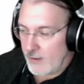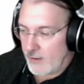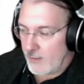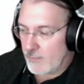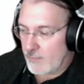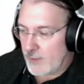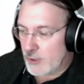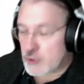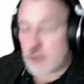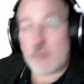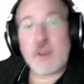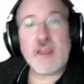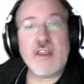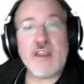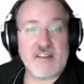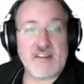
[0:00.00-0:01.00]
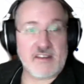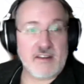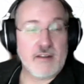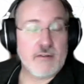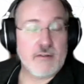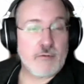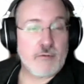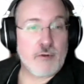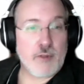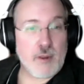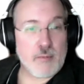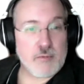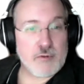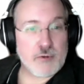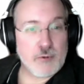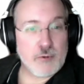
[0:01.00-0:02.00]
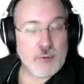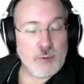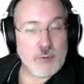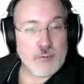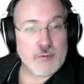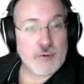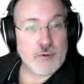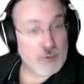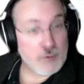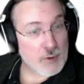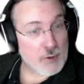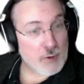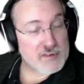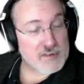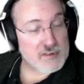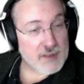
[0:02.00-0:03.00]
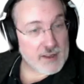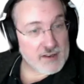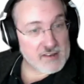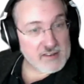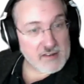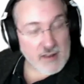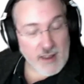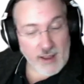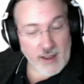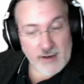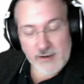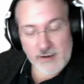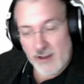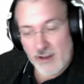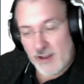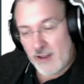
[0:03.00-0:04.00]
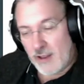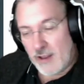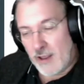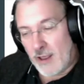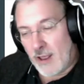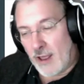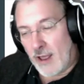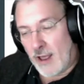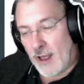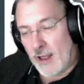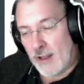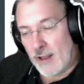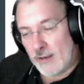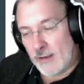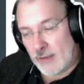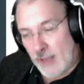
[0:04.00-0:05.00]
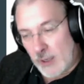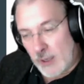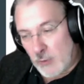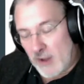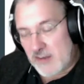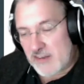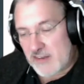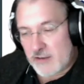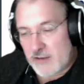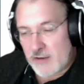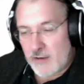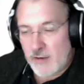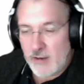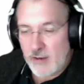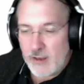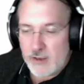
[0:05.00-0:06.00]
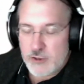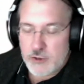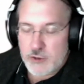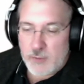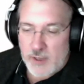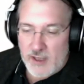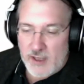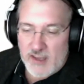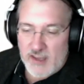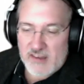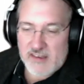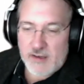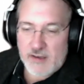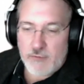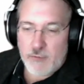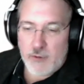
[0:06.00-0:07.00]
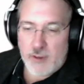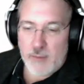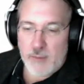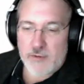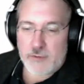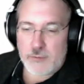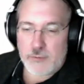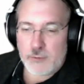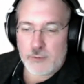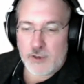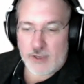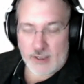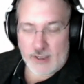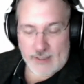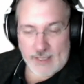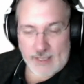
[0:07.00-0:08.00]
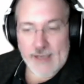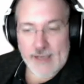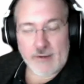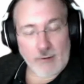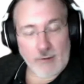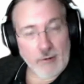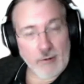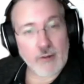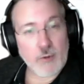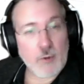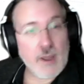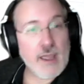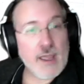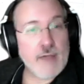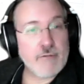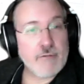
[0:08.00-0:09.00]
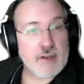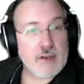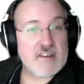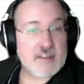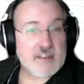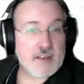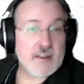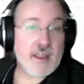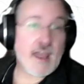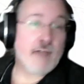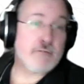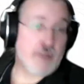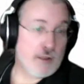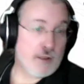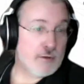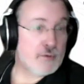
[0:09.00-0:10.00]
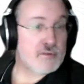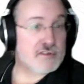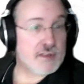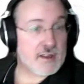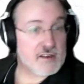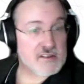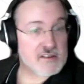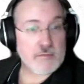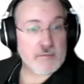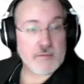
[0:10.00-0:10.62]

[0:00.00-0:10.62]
it should be easy for them to do those things. And likewise, it should be easy for them to collect along the way evidence that they have done those things.